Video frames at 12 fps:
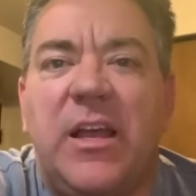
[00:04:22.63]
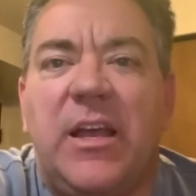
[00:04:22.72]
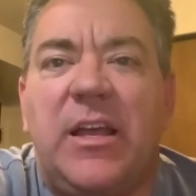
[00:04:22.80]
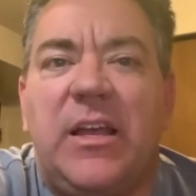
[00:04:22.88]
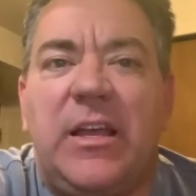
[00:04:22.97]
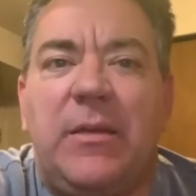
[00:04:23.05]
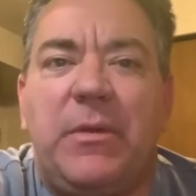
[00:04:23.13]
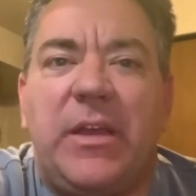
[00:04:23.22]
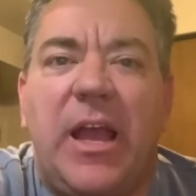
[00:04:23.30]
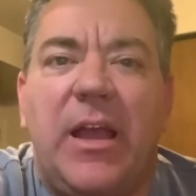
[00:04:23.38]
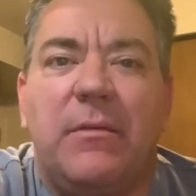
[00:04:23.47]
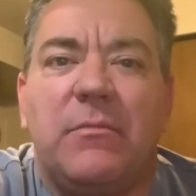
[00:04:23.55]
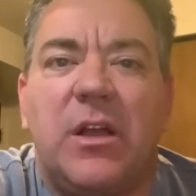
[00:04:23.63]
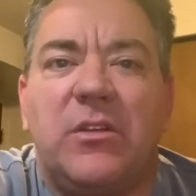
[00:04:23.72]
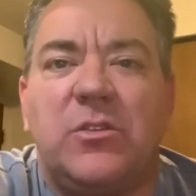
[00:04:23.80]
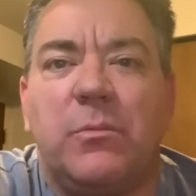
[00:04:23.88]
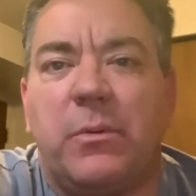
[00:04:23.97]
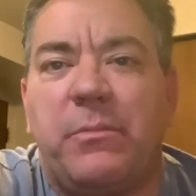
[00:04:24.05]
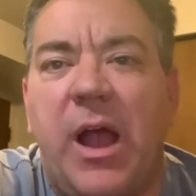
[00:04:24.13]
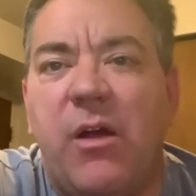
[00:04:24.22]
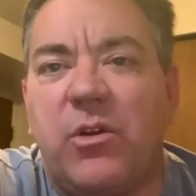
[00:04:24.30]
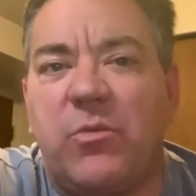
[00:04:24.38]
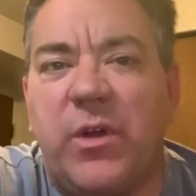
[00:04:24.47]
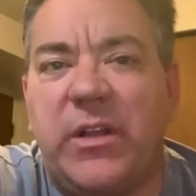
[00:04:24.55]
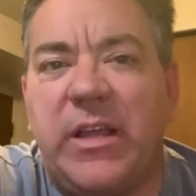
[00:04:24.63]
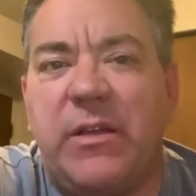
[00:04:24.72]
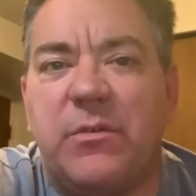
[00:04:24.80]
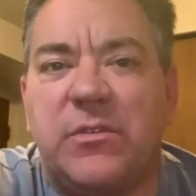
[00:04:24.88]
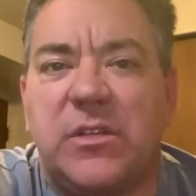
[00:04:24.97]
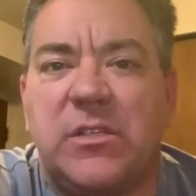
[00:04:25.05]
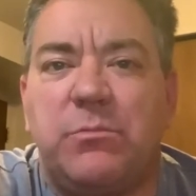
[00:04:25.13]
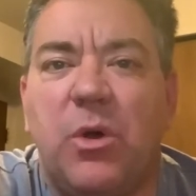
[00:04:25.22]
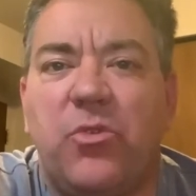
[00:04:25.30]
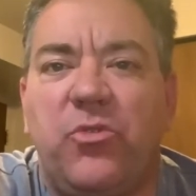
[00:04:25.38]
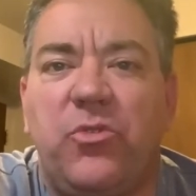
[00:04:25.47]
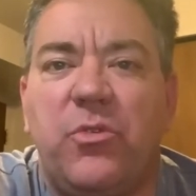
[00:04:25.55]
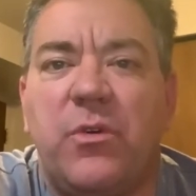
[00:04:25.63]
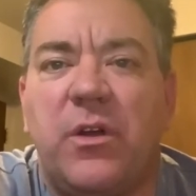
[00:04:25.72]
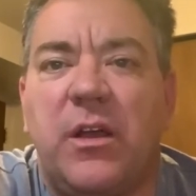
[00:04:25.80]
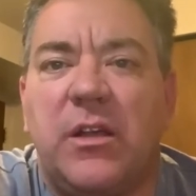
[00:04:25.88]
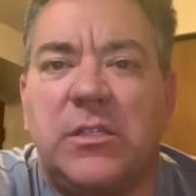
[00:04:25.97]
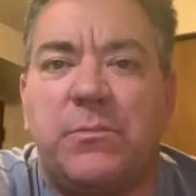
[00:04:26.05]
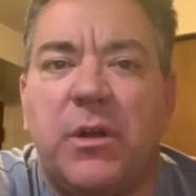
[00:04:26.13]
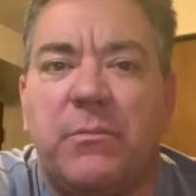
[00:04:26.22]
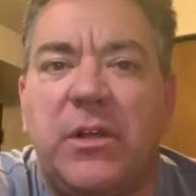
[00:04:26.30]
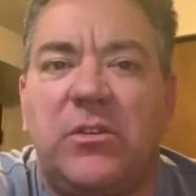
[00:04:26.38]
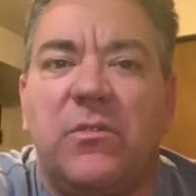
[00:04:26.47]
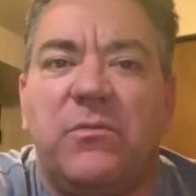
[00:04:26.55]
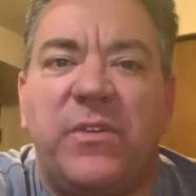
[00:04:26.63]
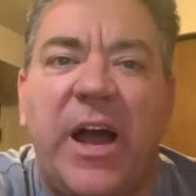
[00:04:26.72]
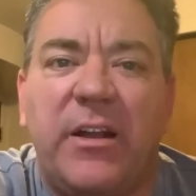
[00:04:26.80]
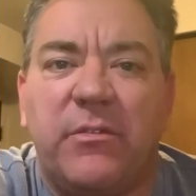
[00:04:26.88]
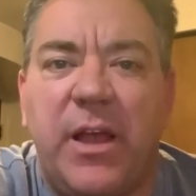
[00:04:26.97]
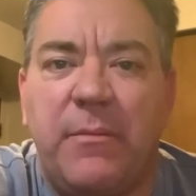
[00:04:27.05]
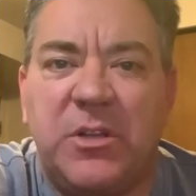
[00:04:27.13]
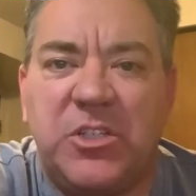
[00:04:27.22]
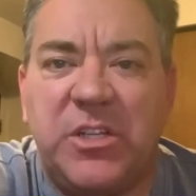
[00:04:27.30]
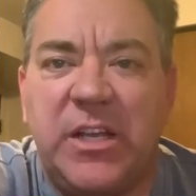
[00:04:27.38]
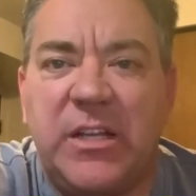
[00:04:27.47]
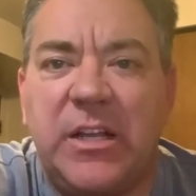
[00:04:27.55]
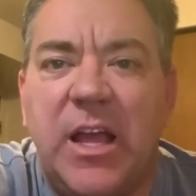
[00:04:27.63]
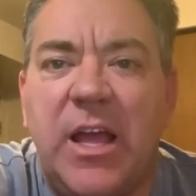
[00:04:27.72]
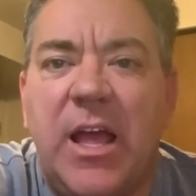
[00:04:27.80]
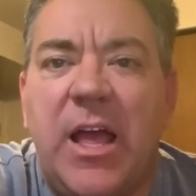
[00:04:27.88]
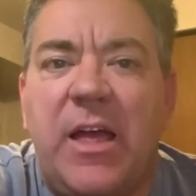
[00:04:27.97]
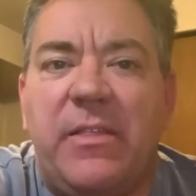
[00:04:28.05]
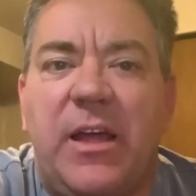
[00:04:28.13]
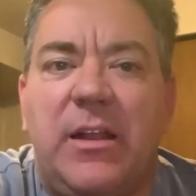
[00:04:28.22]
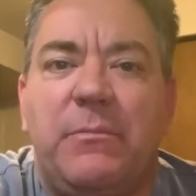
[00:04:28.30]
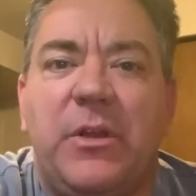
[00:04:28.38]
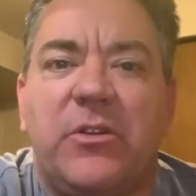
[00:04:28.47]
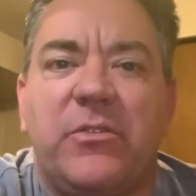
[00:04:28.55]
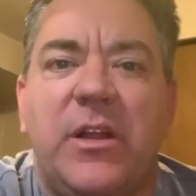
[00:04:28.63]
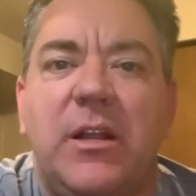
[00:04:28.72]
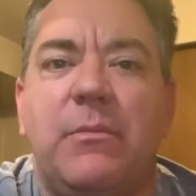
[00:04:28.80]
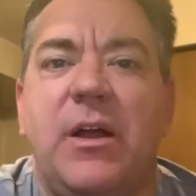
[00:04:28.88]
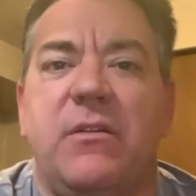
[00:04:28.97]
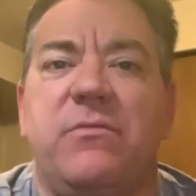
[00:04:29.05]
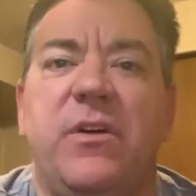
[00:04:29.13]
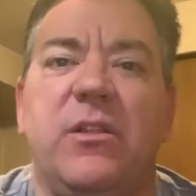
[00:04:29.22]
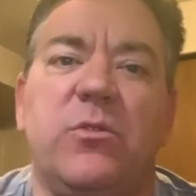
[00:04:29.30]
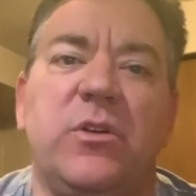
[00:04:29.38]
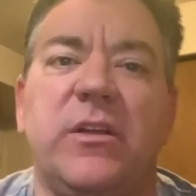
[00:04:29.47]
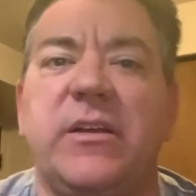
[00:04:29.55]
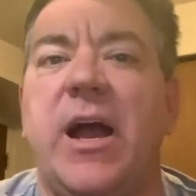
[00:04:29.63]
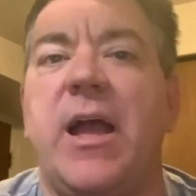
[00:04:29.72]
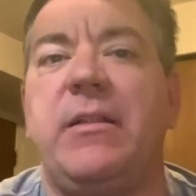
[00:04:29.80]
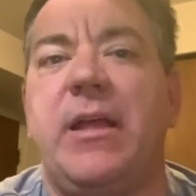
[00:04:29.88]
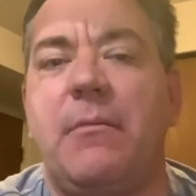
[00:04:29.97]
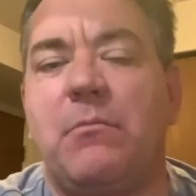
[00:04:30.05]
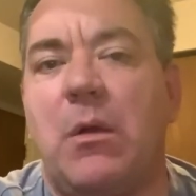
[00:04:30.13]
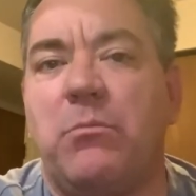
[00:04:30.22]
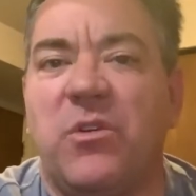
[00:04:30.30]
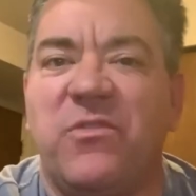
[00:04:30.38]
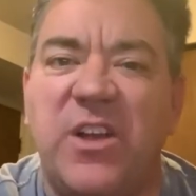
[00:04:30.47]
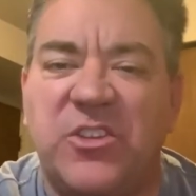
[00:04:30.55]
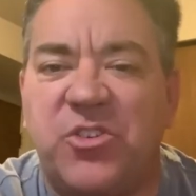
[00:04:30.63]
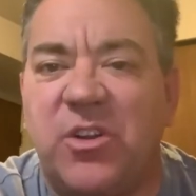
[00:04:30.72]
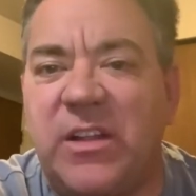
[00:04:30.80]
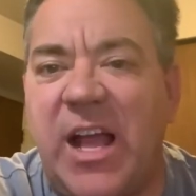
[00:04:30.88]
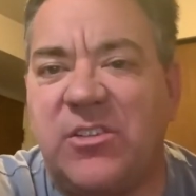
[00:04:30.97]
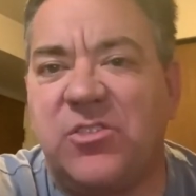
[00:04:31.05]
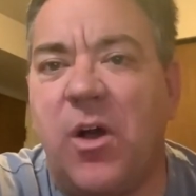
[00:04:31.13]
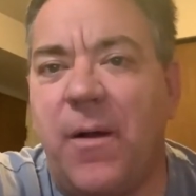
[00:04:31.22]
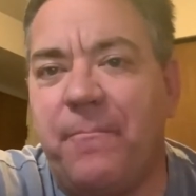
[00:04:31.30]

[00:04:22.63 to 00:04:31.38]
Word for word: He became superpowered when he was exposed to an experimental Vitaray machine that had been created by a fellow good guy named Professor Lascom.